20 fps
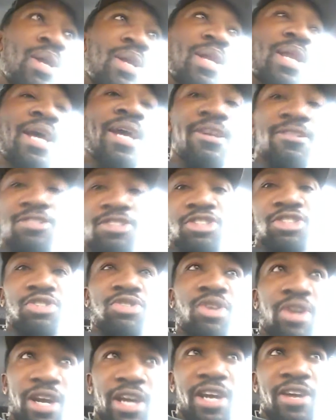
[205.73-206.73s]
Like,
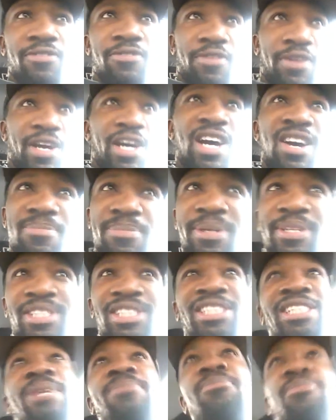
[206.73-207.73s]
subscribe, comment.
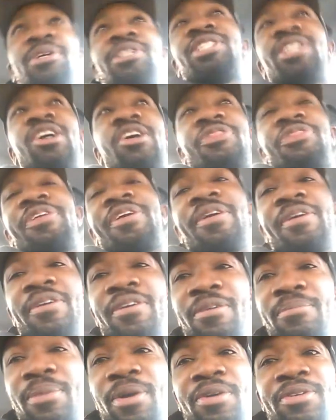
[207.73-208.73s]
Tell me what y'all think
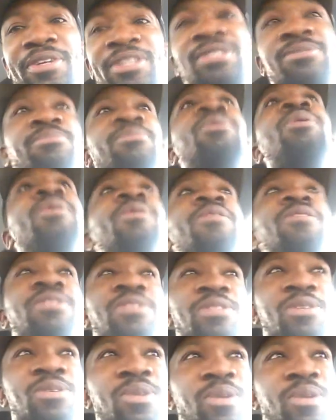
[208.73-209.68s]
about this move to